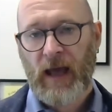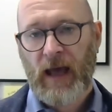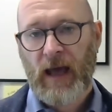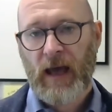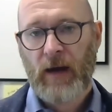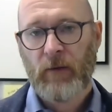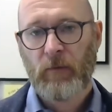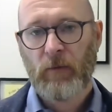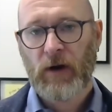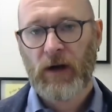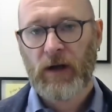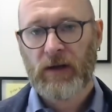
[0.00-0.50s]

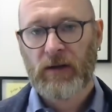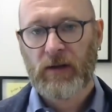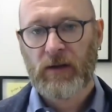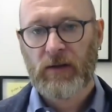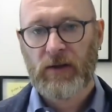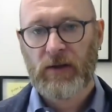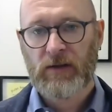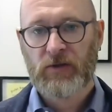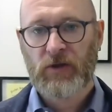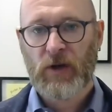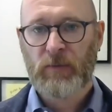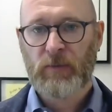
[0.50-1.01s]
And what
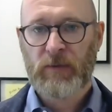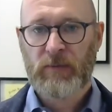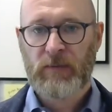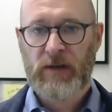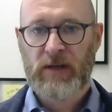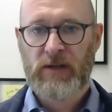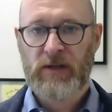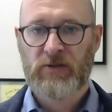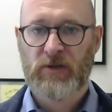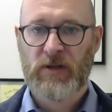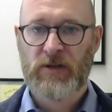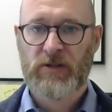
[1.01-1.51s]
the Trump
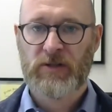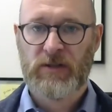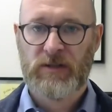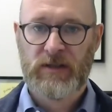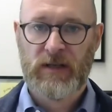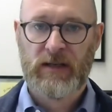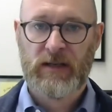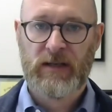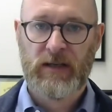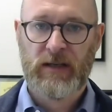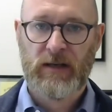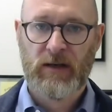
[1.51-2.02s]
administration
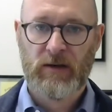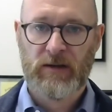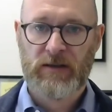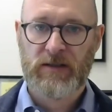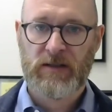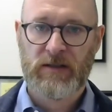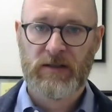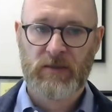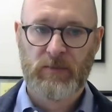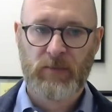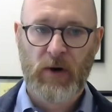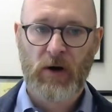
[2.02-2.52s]
did here is
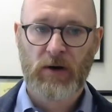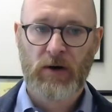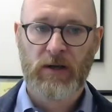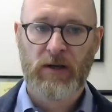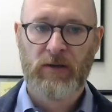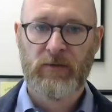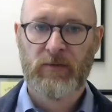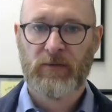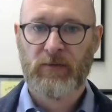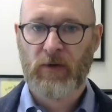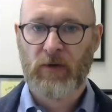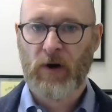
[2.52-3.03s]
it
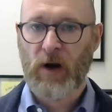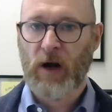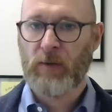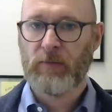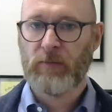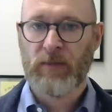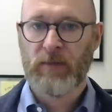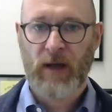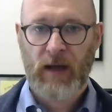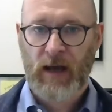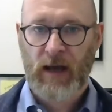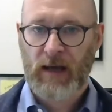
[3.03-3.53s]
departed
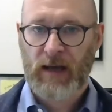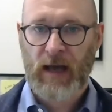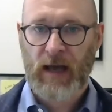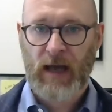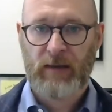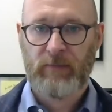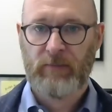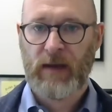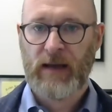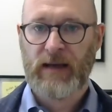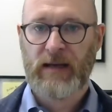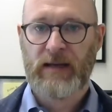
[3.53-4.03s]
from,
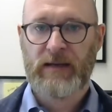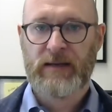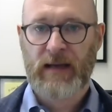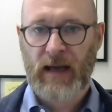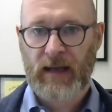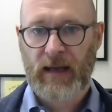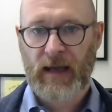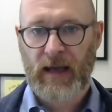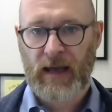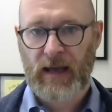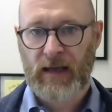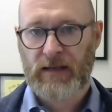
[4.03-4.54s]
again, many
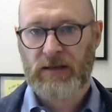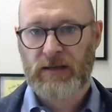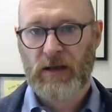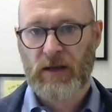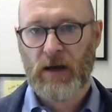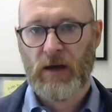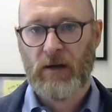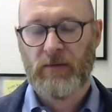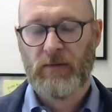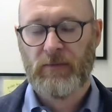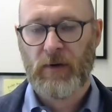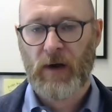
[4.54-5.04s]
decades
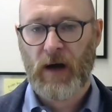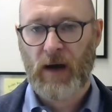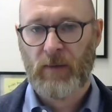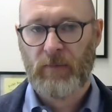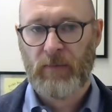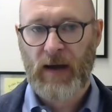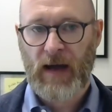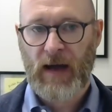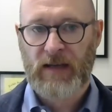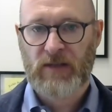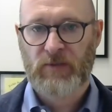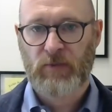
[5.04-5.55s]
of
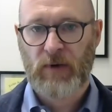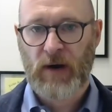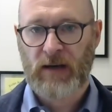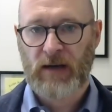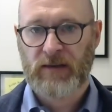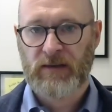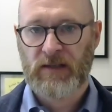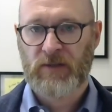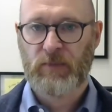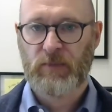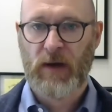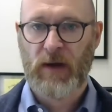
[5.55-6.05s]
past
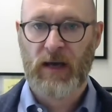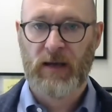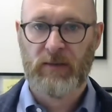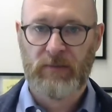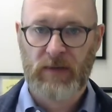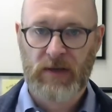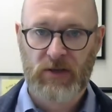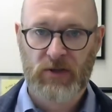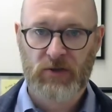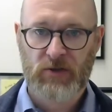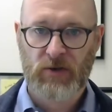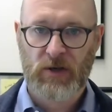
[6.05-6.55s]
practice by
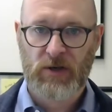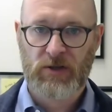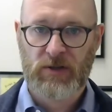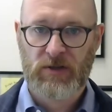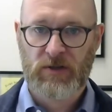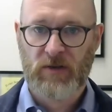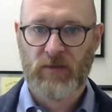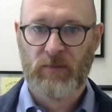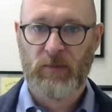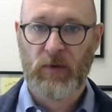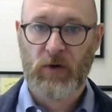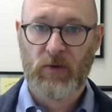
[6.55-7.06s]

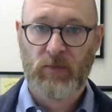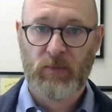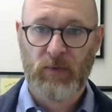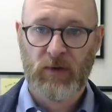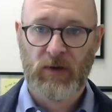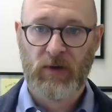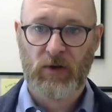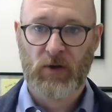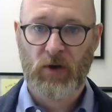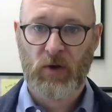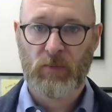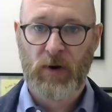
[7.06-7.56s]
administrations of both
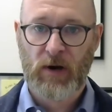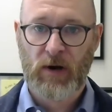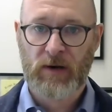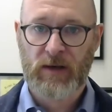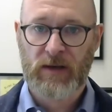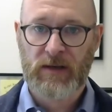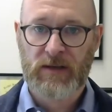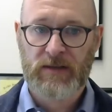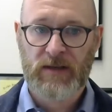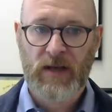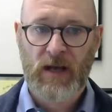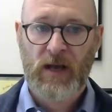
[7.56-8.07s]
political
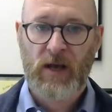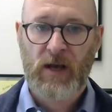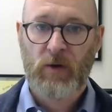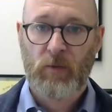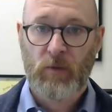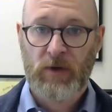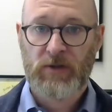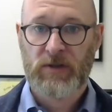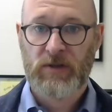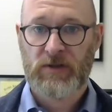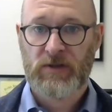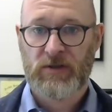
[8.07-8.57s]
parties,
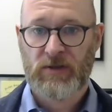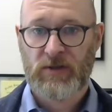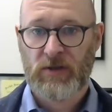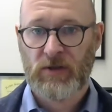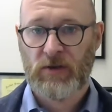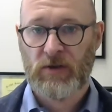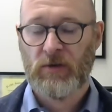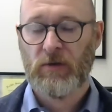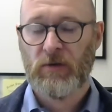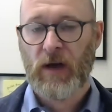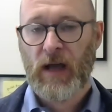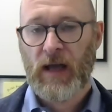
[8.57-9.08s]
which is
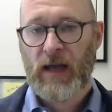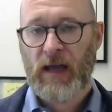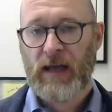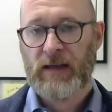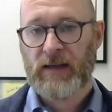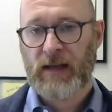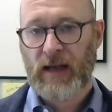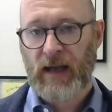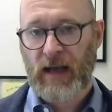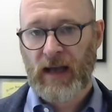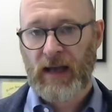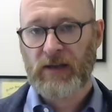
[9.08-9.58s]
to
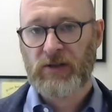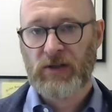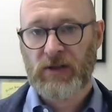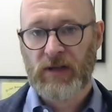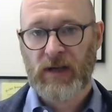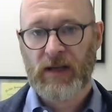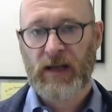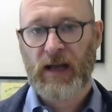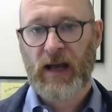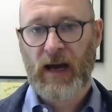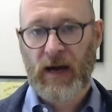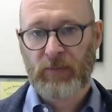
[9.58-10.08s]
engage in
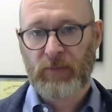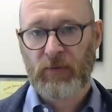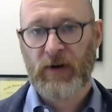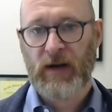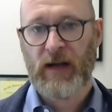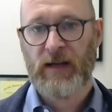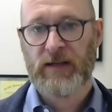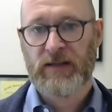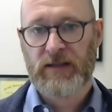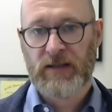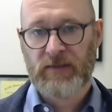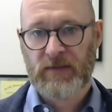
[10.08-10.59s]
a
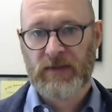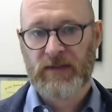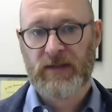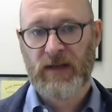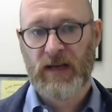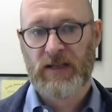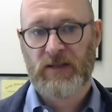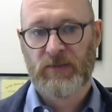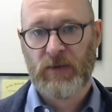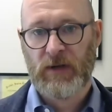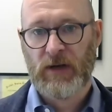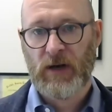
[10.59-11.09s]
comprehensive
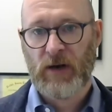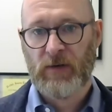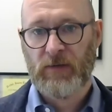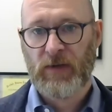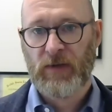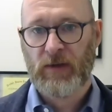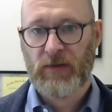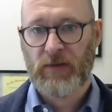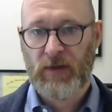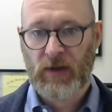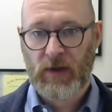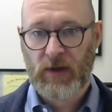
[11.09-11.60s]
assessment of
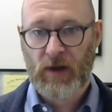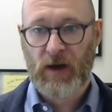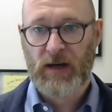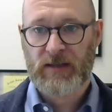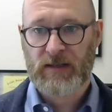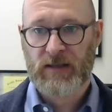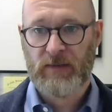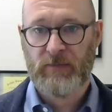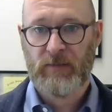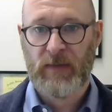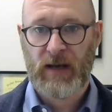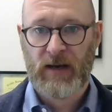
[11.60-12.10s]
the
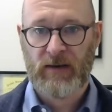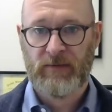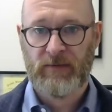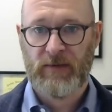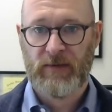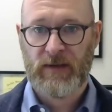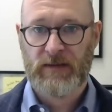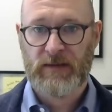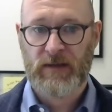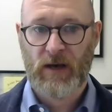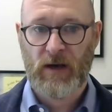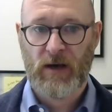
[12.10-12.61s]
costs and
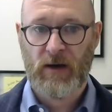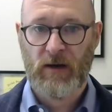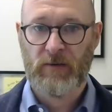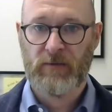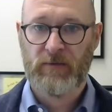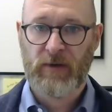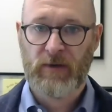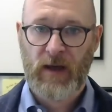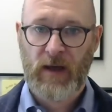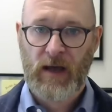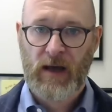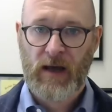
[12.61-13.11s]
benefits of
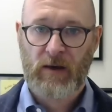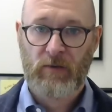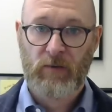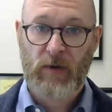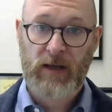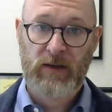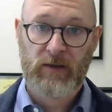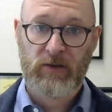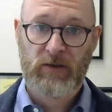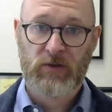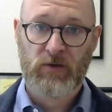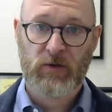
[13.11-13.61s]

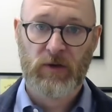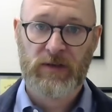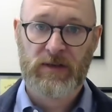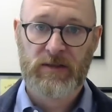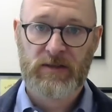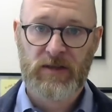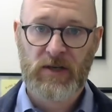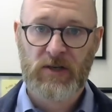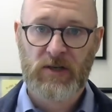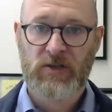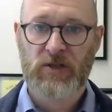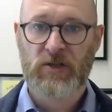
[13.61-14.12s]
regulatory
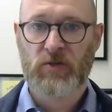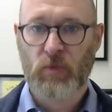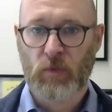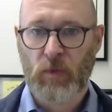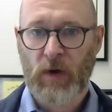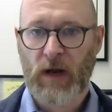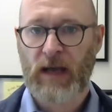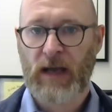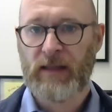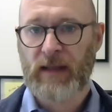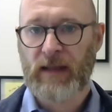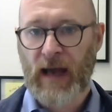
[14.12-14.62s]
decisions
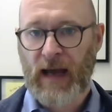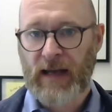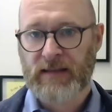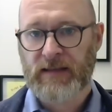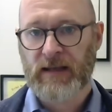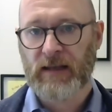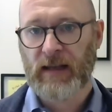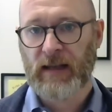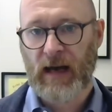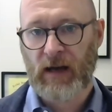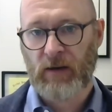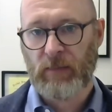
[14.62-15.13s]
when that's
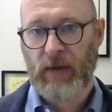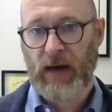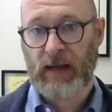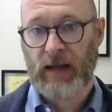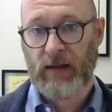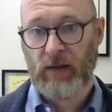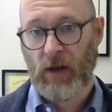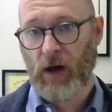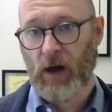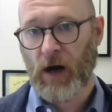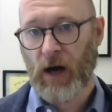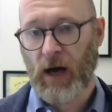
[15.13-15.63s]
allowed by
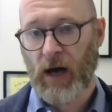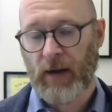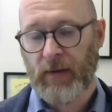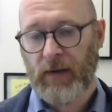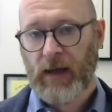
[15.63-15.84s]
law.